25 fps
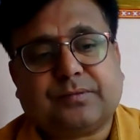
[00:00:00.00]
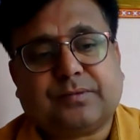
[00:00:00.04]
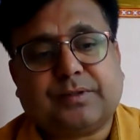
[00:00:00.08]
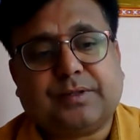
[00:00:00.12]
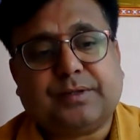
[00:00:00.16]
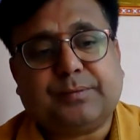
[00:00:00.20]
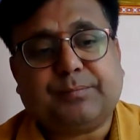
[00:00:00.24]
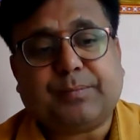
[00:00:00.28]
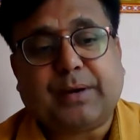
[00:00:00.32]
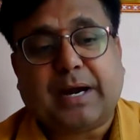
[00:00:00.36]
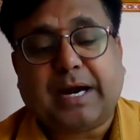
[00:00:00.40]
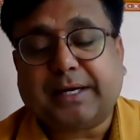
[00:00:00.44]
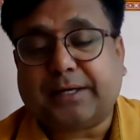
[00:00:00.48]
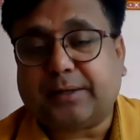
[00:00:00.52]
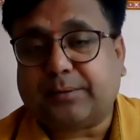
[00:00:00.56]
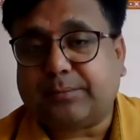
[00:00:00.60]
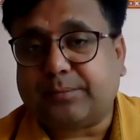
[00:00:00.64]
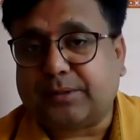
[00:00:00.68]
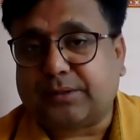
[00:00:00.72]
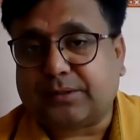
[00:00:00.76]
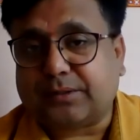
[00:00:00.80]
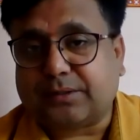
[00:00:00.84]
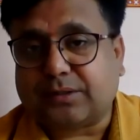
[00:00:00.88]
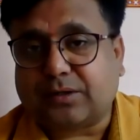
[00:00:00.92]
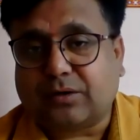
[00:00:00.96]
the
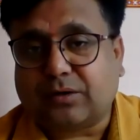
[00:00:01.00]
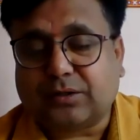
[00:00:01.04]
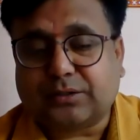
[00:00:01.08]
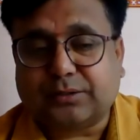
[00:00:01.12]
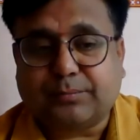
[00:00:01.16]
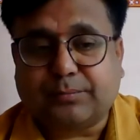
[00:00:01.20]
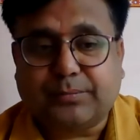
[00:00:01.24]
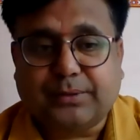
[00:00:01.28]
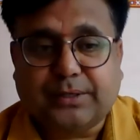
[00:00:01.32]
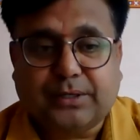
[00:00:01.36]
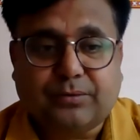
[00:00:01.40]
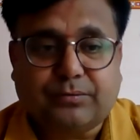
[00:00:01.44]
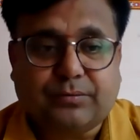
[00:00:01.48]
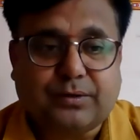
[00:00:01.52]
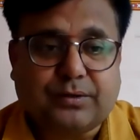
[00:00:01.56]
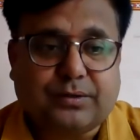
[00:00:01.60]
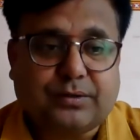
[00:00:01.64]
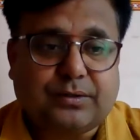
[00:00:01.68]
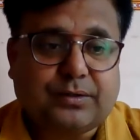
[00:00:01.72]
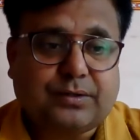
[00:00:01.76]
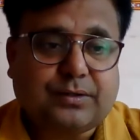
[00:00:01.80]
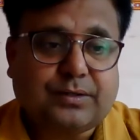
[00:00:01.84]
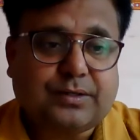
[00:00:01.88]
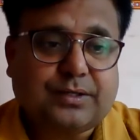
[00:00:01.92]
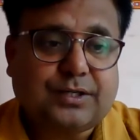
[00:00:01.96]
paramour or the
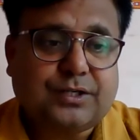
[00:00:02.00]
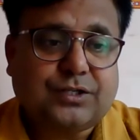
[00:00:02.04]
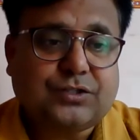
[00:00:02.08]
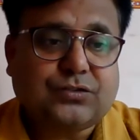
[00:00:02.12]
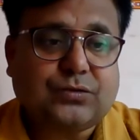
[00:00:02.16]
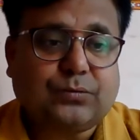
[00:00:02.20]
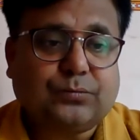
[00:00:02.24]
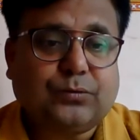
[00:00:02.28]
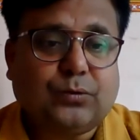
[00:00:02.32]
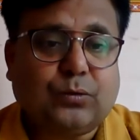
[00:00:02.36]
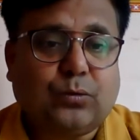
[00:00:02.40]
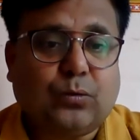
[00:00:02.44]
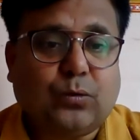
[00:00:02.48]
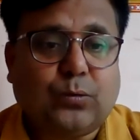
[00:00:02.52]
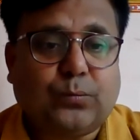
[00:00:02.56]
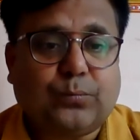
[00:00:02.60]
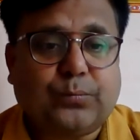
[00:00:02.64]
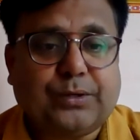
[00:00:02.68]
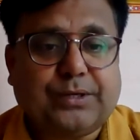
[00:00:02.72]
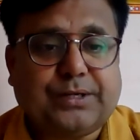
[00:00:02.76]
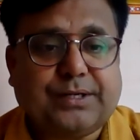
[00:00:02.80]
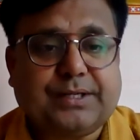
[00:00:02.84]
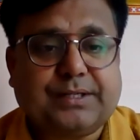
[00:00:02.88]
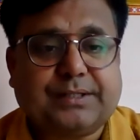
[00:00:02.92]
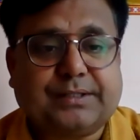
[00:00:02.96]
beloved is of the
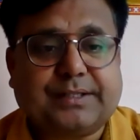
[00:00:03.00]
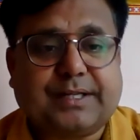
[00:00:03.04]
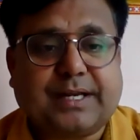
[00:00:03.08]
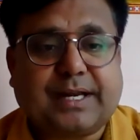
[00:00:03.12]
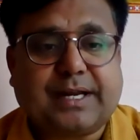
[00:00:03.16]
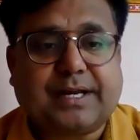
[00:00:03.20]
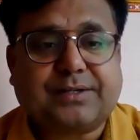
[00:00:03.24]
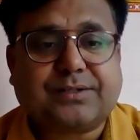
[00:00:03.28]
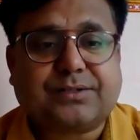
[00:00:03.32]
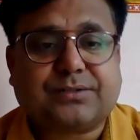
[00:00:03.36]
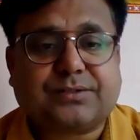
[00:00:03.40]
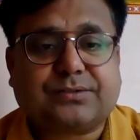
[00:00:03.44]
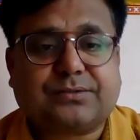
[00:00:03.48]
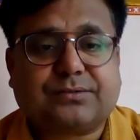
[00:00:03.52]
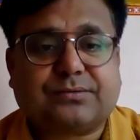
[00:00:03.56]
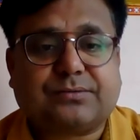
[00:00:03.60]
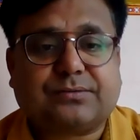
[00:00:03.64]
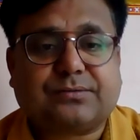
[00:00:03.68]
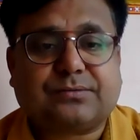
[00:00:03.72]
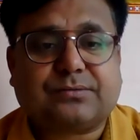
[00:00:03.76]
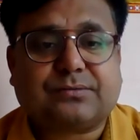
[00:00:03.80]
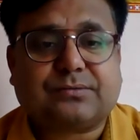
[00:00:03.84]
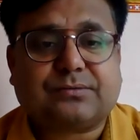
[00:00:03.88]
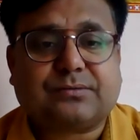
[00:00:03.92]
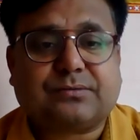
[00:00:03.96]
opinion that
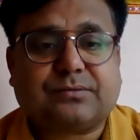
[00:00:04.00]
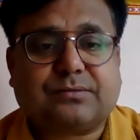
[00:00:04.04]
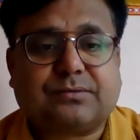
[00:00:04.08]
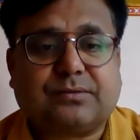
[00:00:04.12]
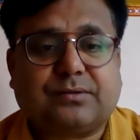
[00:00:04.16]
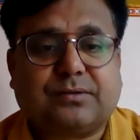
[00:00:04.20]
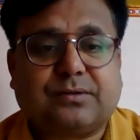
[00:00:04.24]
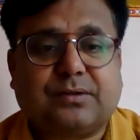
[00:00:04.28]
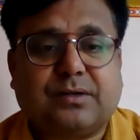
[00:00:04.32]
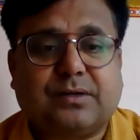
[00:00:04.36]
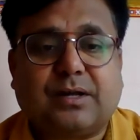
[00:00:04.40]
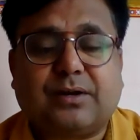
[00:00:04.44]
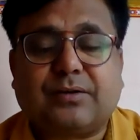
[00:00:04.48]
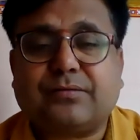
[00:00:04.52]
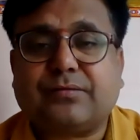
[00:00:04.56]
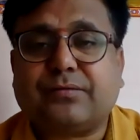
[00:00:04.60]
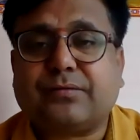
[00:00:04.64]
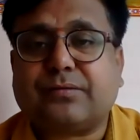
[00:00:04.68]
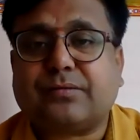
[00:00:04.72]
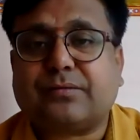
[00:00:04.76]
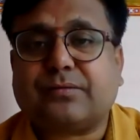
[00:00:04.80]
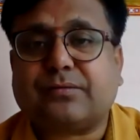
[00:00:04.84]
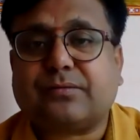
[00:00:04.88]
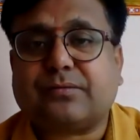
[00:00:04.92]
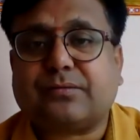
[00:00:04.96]
love
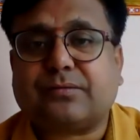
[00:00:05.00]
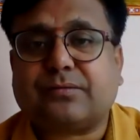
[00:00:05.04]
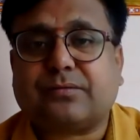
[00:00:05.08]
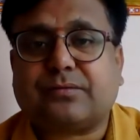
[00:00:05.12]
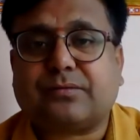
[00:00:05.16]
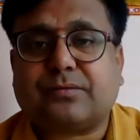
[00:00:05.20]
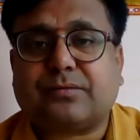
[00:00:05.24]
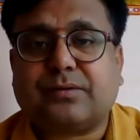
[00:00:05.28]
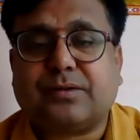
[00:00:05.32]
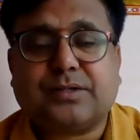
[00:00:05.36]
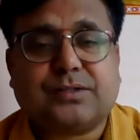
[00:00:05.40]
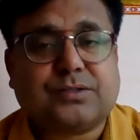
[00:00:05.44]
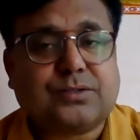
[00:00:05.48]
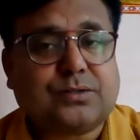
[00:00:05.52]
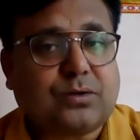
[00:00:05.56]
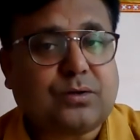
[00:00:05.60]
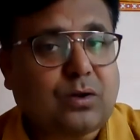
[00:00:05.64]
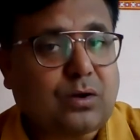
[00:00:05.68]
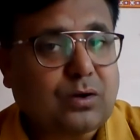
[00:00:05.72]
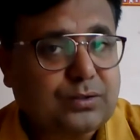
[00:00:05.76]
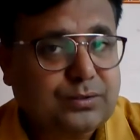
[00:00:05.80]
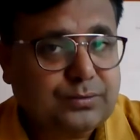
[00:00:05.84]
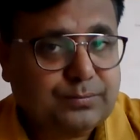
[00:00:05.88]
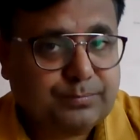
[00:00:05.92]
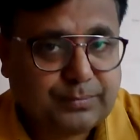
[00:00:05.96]
is
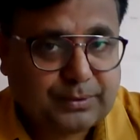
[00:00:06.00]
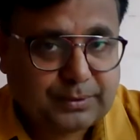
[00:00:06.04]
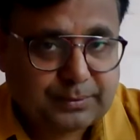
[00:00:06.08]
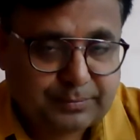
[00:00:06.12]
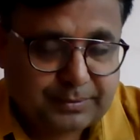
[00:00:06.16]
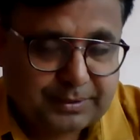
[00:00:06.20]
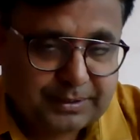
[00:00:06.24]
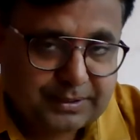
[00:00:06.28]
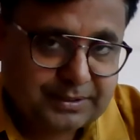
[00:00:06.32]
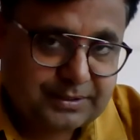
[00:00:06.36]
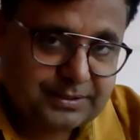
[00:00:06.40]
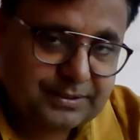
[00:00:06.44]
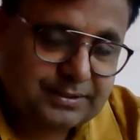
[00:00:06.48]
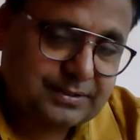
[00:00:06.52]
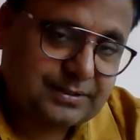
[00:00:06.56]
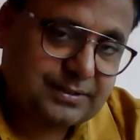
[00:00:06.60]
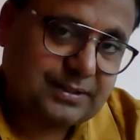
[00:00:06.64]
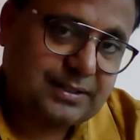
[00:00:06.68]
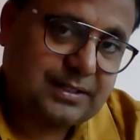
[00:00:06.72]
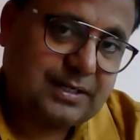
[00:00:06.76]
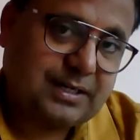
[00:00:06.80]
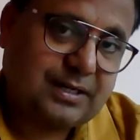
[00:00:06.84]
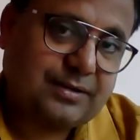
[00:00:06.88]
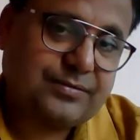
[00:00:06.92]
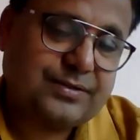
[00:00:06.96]
not permanent,
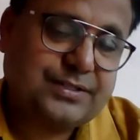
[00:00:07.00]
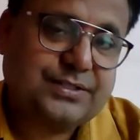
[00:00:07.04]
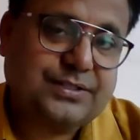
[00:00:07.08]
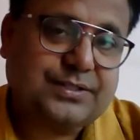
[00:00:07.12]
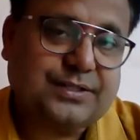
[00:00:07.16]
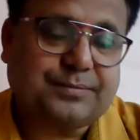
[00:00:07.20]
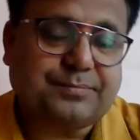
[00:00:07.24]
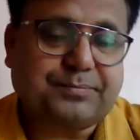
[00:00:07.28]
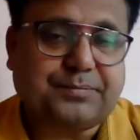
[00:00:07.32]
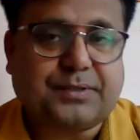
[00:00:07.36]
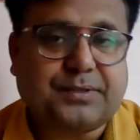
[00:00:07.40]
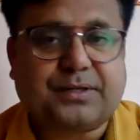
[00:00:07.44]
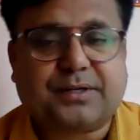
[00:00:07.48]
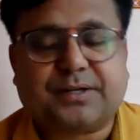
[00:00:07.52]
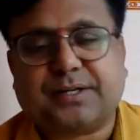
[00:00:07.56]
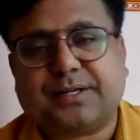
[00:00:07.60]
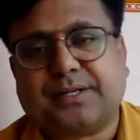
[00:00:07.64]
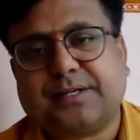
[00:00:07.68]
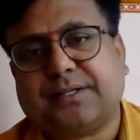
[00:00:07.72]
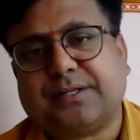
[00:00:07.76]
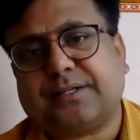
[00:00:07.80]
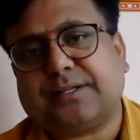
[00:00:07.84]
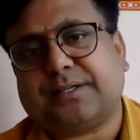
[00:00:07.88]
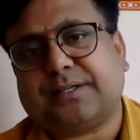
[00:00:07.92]
love is temporary.